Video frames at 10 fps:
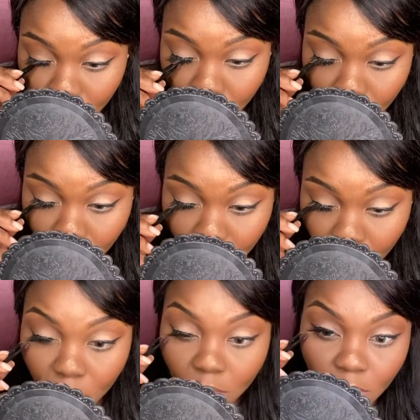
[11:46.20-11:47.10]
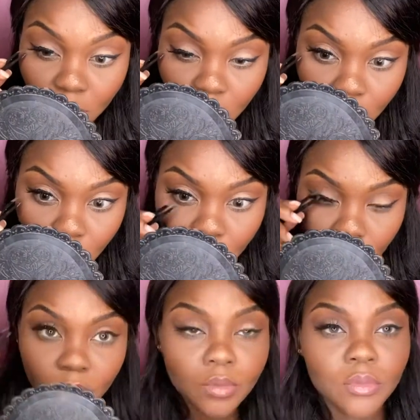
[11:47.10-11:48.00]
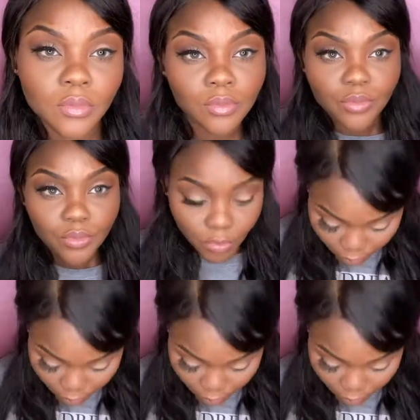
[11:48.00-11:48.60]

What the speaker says: it doesn't move. Because a lot of times if it's